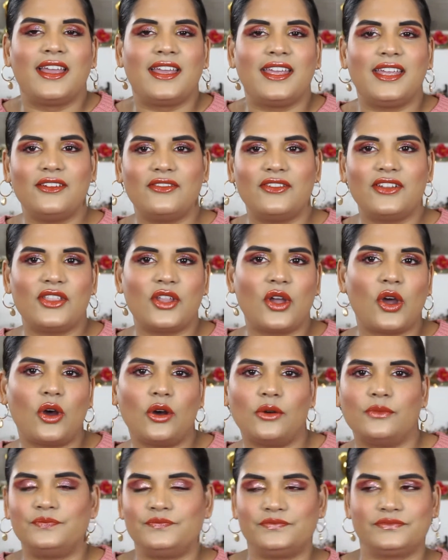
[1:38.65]
Even
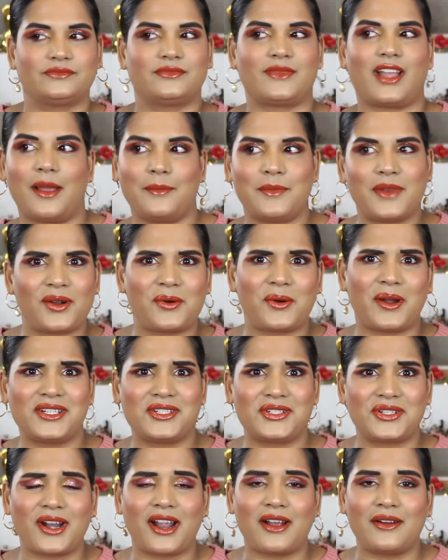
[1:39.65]
though I'm not quite
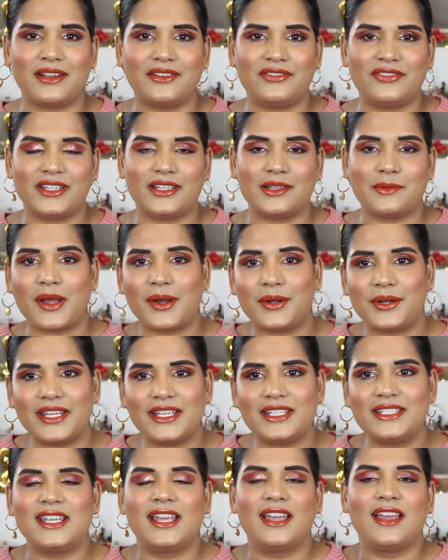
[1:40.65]
sure how I feel about
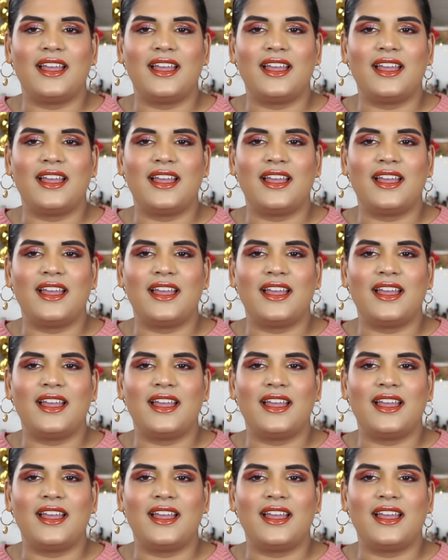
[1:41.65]
it,